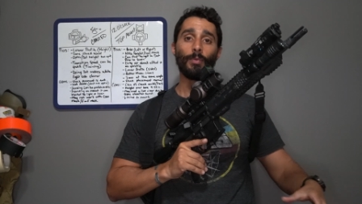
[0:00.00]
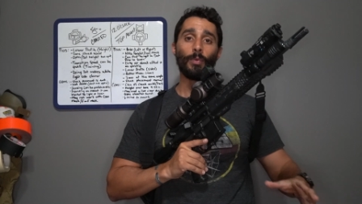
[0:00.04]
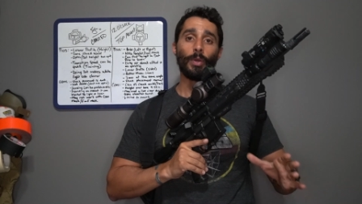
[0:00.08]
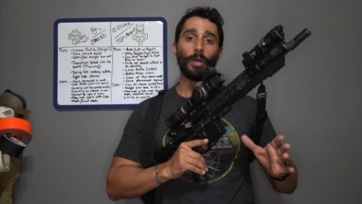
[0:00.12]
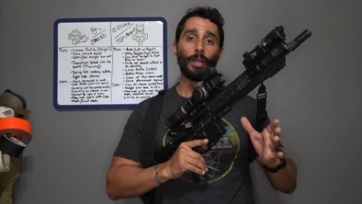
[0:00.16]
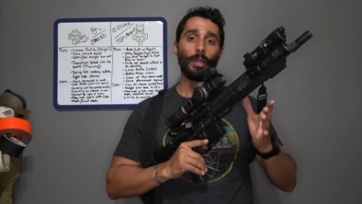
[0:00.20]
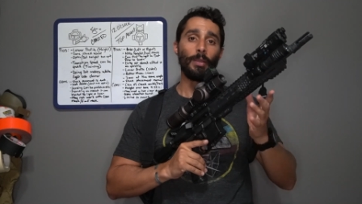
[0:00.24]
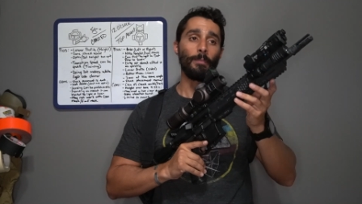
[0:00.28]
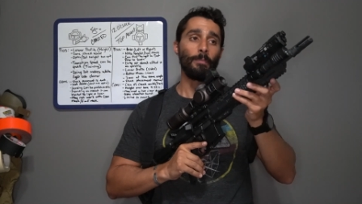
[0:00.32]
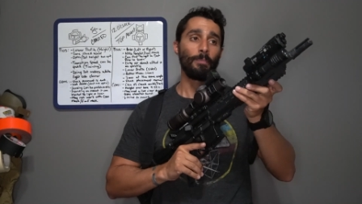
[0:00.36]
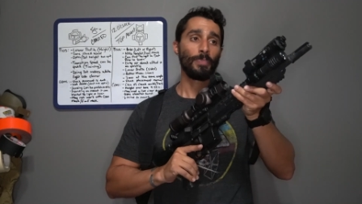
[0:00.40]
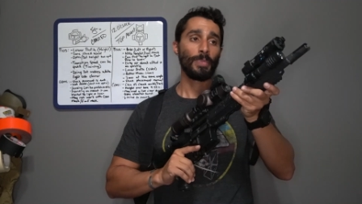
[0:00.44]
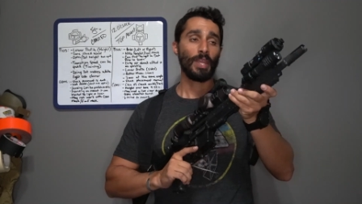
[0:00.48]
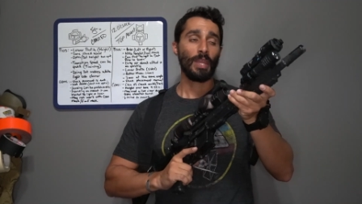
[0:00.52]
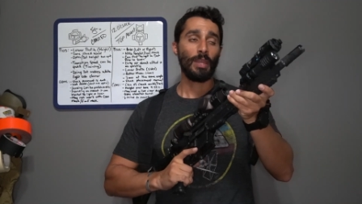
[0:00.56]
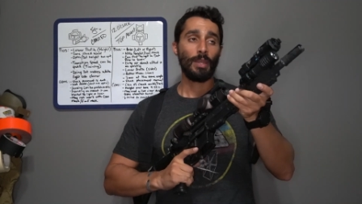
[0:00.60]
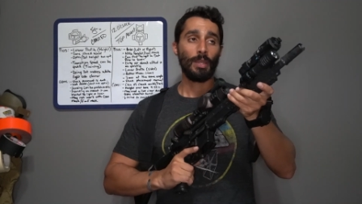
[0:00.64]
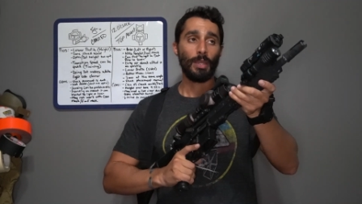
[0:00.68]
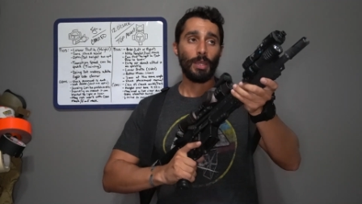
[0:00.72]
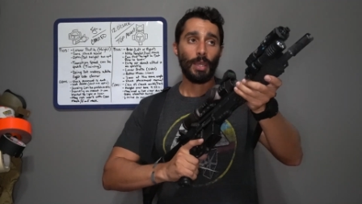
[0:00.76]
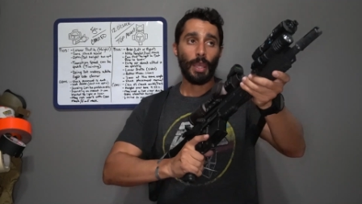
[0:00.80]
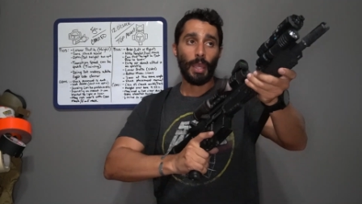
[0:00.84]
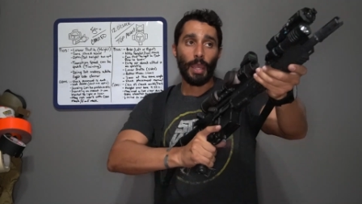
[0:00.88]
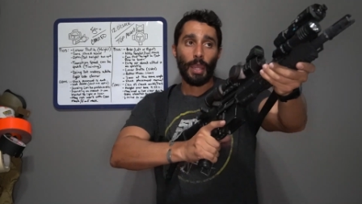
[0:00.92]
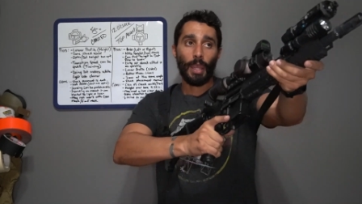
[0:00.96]
one.
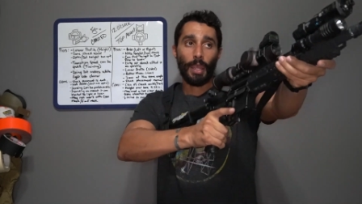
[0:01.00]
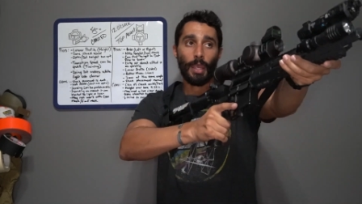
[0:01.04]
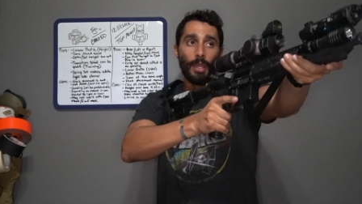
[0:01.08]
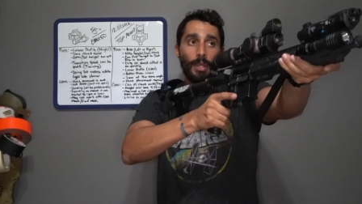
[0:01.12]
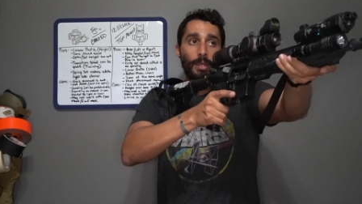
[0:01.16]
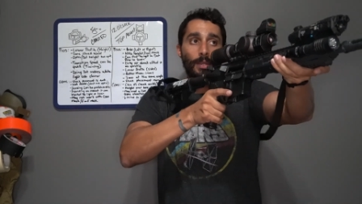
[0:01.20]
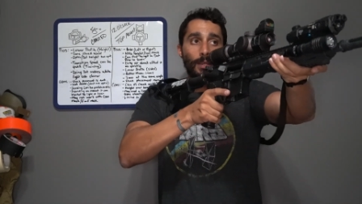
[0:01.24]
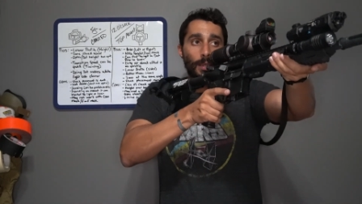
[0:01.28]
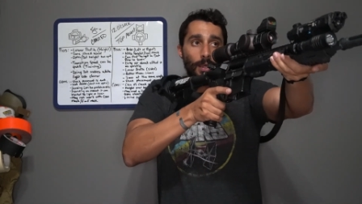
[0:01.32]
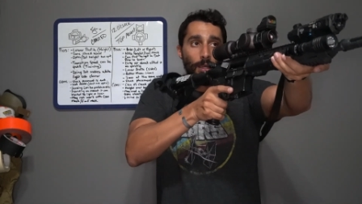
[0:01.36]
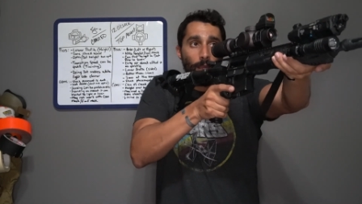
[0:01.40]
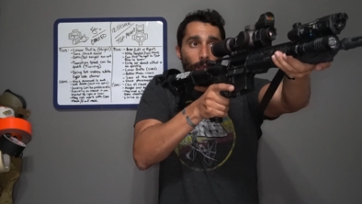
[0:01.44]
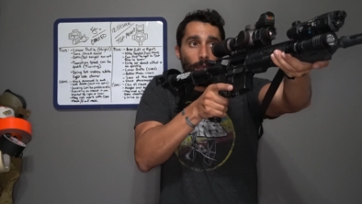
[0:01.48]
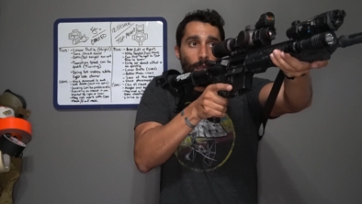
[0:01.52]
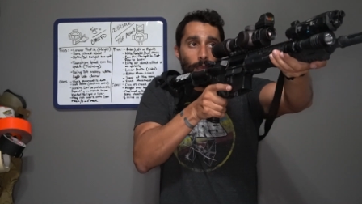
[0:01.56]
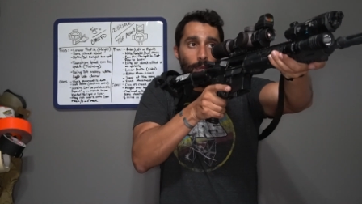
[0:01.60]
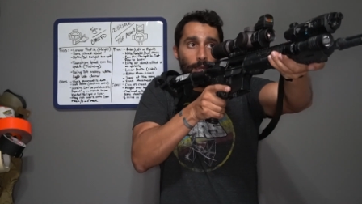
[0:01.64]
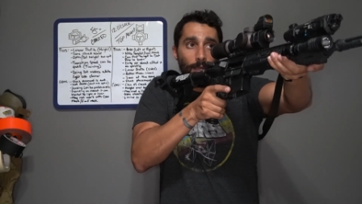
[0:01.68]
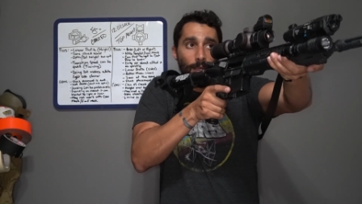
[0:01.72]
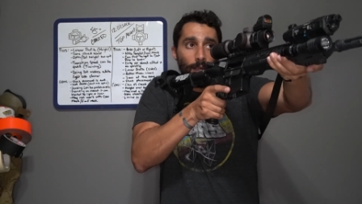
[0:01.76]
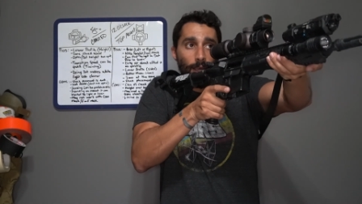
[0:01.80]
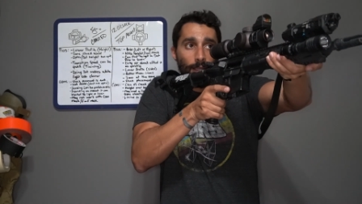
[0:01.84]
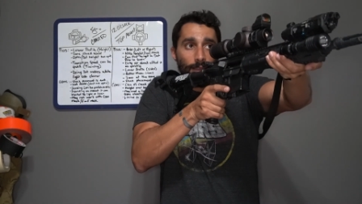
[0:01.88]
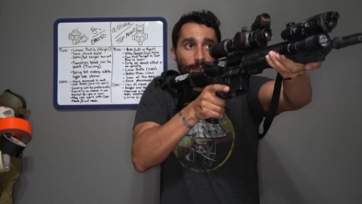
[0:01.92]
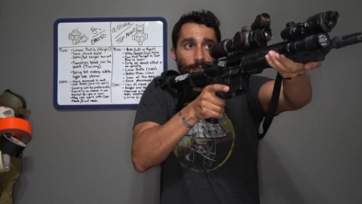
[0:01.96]
And
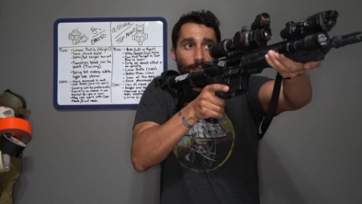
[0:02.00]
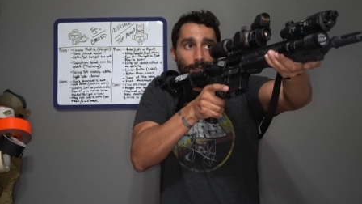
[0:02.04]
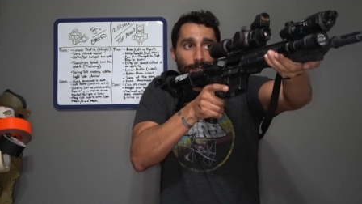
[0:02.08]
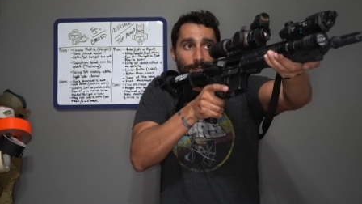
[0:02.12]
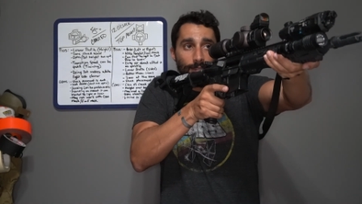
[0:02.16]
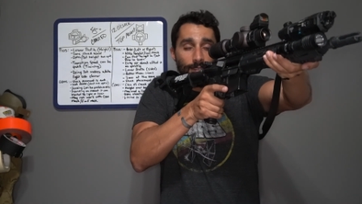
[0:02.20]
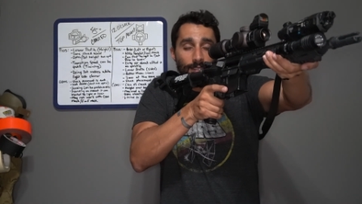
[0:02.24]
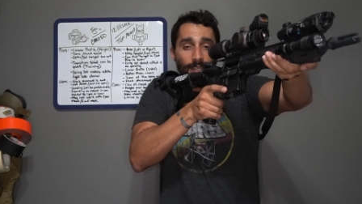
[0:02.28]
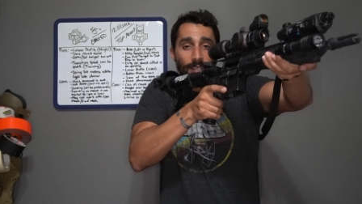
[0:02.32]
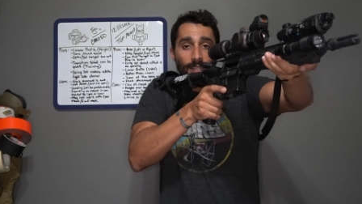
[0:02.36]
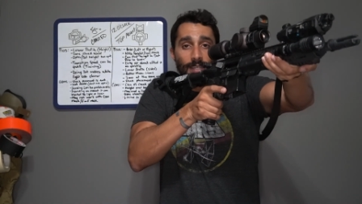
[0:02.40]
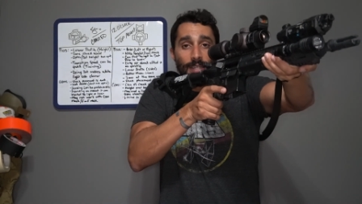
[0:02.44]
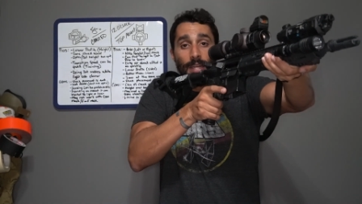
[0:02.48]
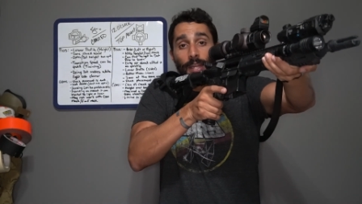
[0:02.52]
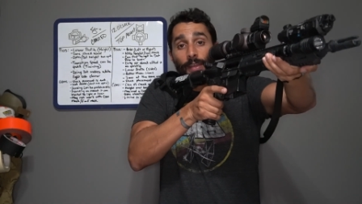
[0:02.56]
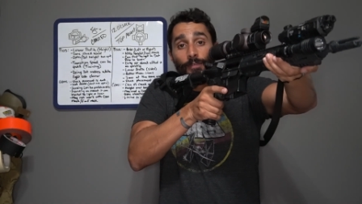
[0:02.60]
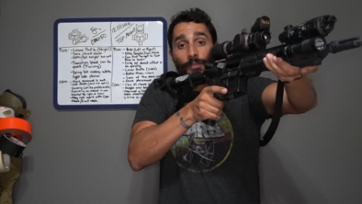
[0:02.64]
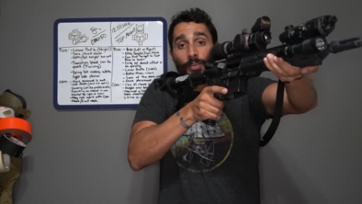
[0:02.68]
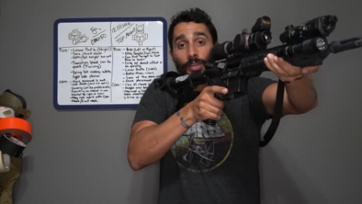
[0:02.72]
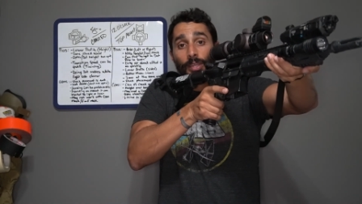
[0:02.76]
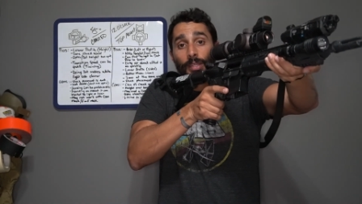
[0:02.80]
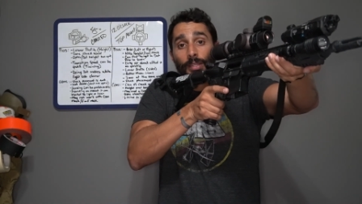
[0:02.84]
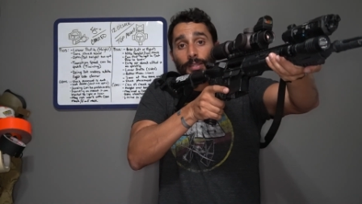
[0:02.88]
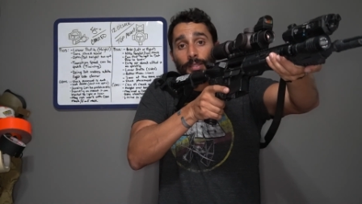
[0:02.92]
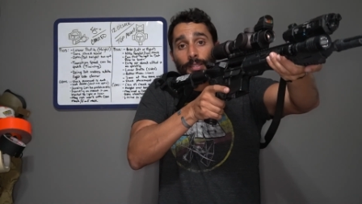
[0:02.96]
not that it's
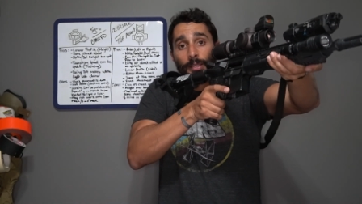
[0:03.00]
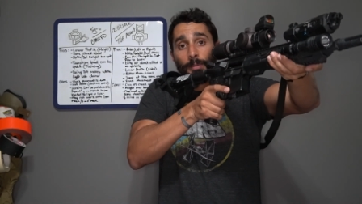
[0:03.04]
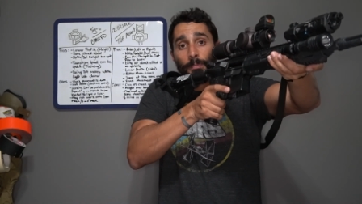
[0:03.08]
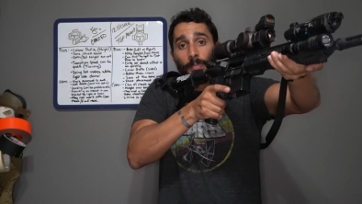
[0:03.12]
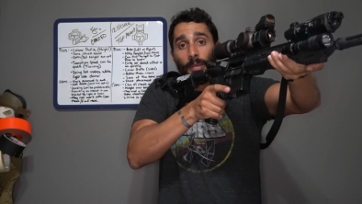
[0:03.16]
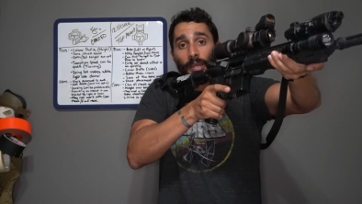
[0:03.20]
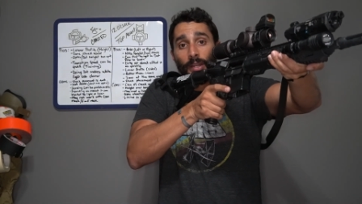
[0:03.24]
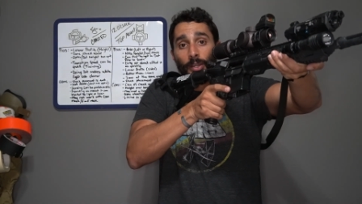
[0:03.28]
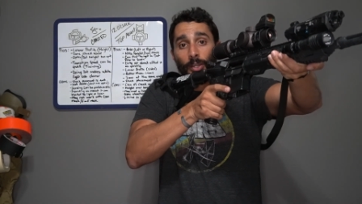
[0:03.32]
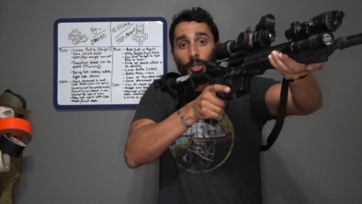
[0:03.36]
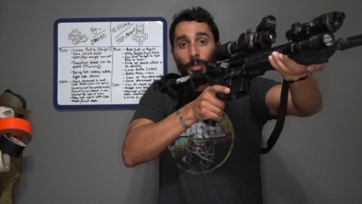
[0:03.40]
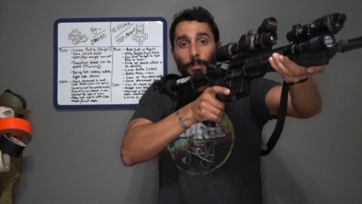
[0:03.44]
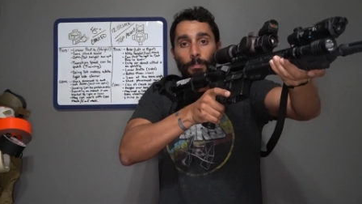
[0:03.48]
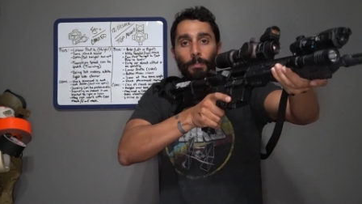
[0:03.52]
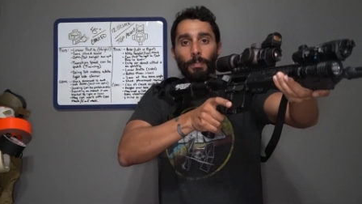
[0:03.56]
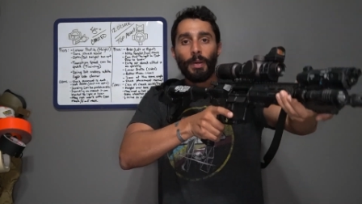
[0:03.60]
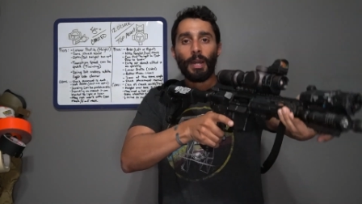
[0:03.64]
significantly better,